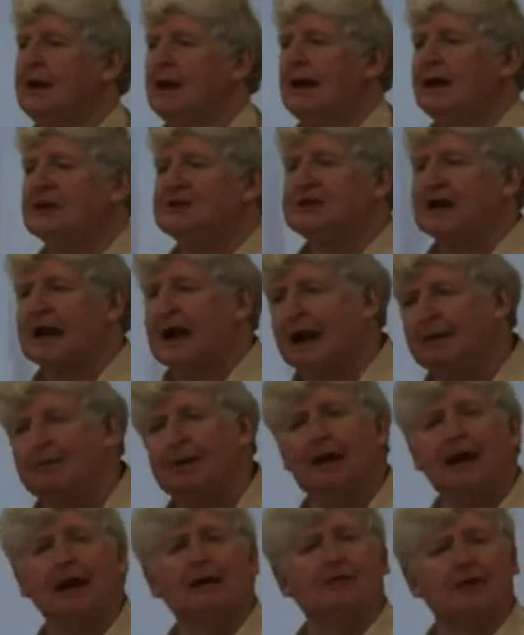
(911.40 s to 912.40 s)
It's
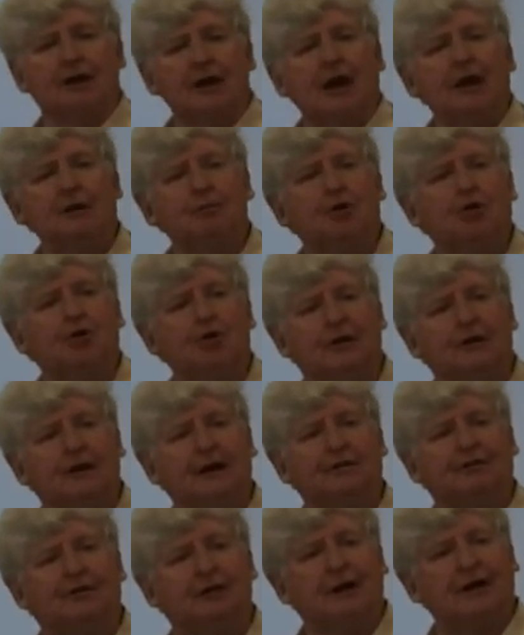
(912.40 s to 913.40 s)
coming at the neighbourhood
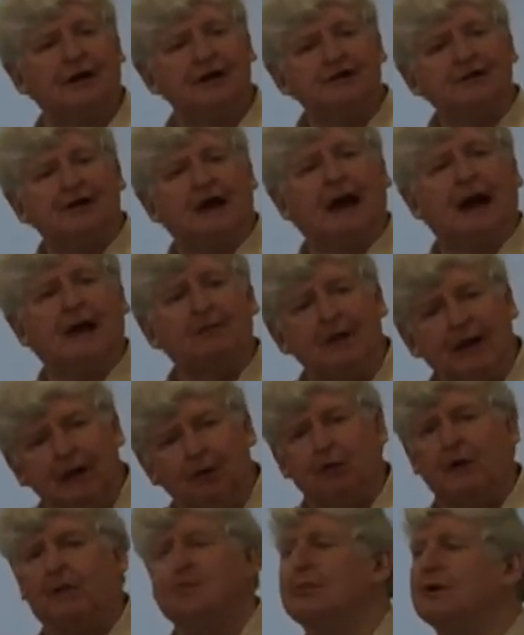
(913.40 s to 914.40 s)
level. It's coming
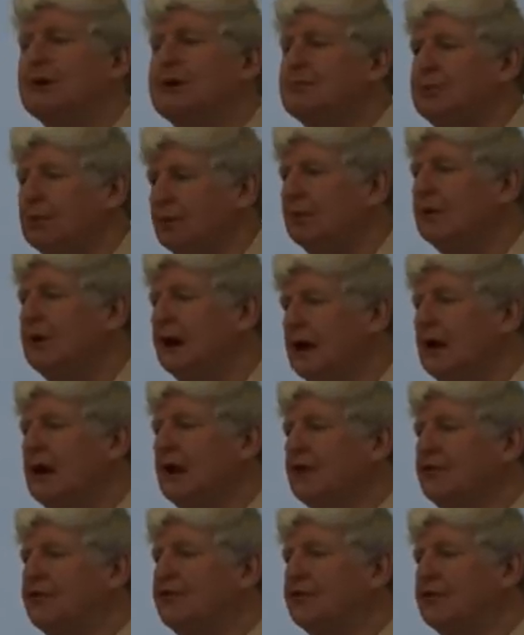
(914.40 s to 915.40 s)
when people,
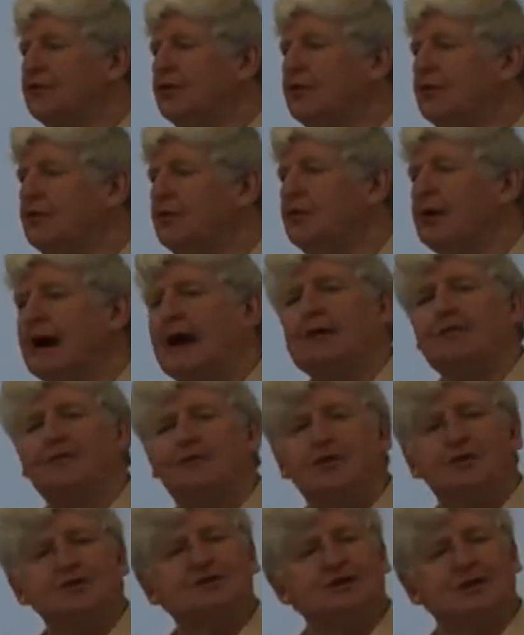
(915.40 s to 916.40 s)
through
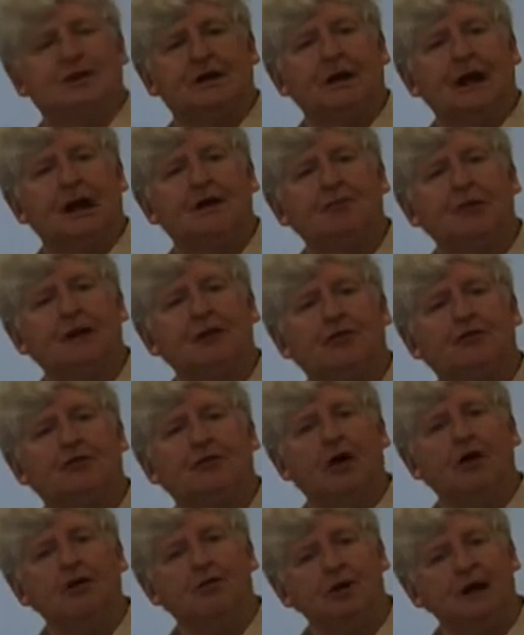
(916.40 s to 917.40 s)
adversity, have been
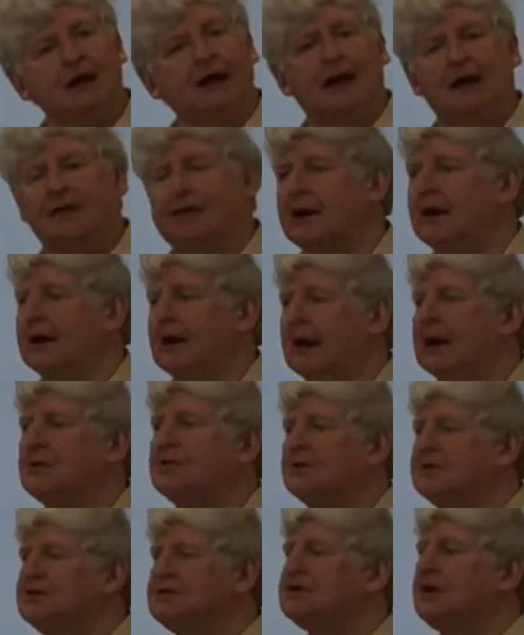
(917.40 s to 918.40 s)
thrown together
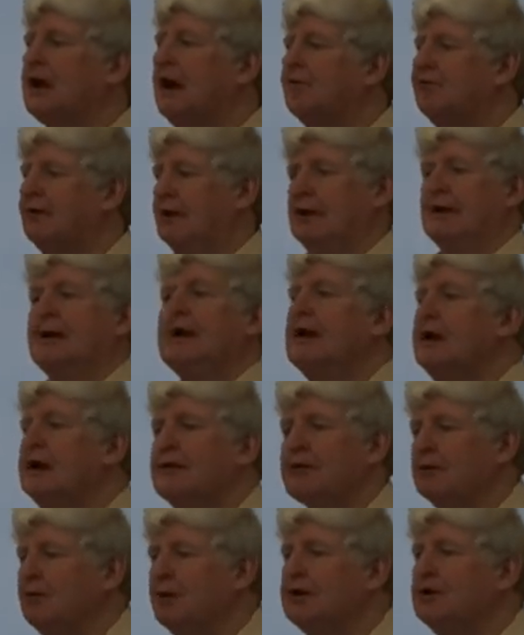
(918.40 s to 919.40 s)
and discover
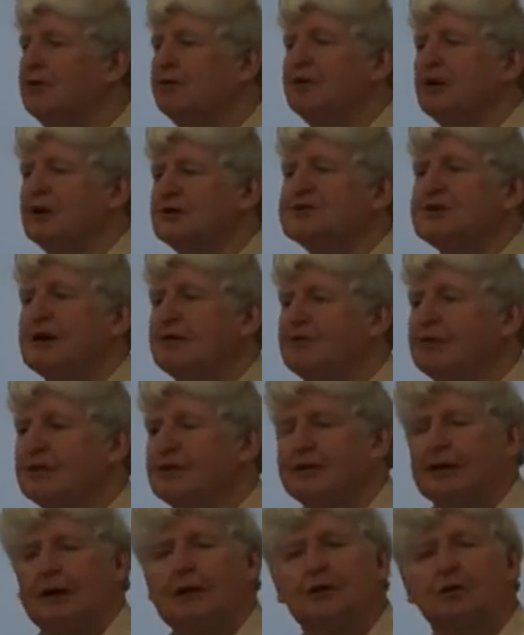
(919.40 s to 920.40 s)
that when you've lost
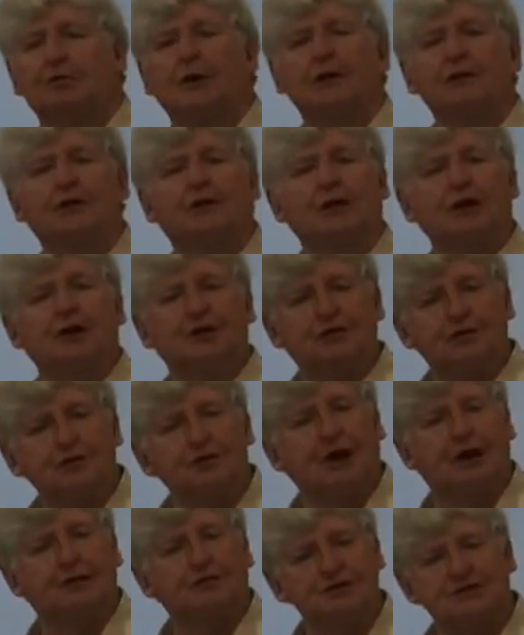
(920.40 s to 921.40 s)
everything, the one thing you do
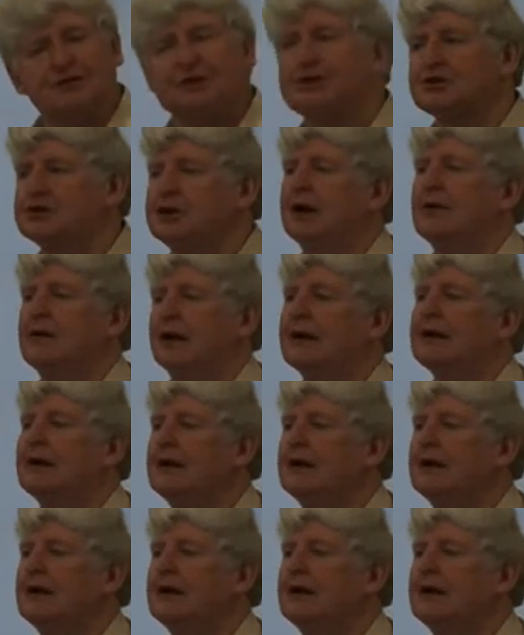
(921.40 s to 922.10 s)
have is each other.